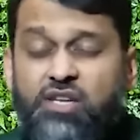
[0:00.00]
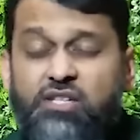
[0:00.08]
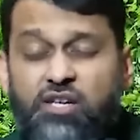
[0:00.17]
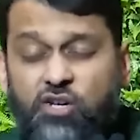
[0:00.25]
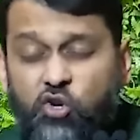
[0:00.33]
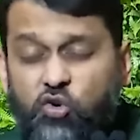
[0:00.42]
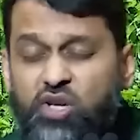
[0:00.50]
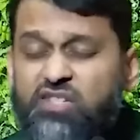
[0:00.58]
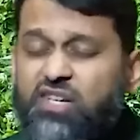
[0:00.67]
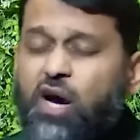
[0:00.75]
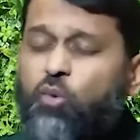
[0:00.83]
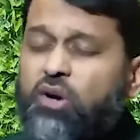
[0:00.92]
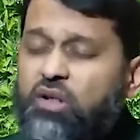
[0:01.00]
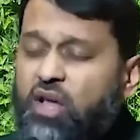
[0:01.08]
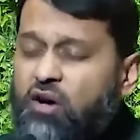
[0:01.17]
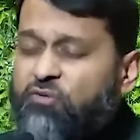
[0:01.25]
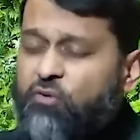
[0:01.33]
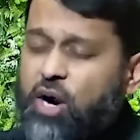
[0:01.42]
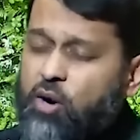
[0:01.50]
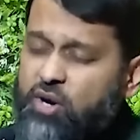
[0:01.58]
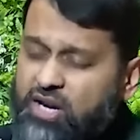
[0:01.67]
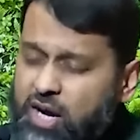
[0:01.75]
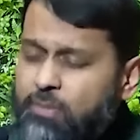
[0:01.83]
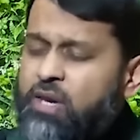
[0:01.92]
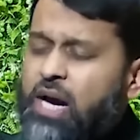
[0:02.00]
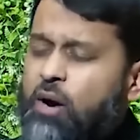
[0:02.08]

to increase our love for our Nabi,